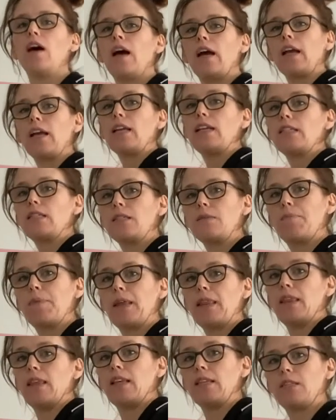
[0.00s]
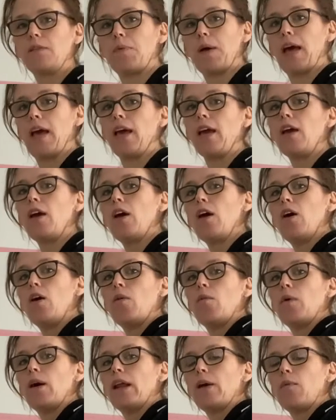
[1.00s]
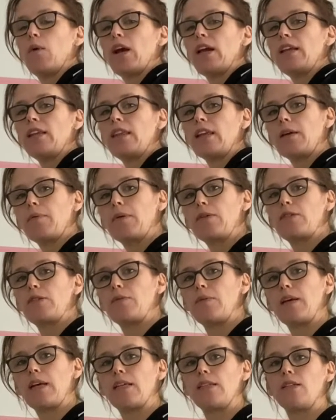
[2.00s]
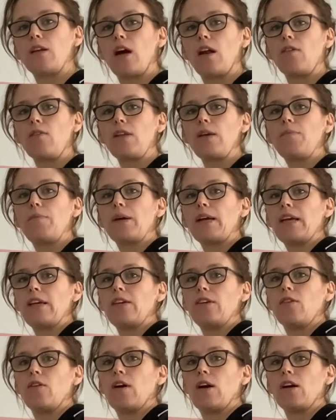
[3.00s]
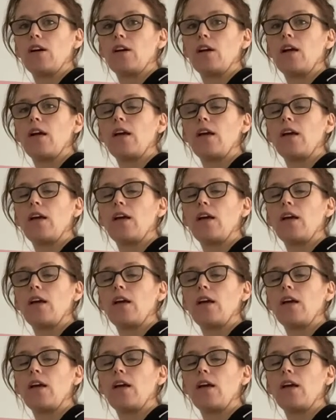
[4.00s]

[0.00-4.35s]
You're gonna spin this way. What I want you to think about doing is not only bringing your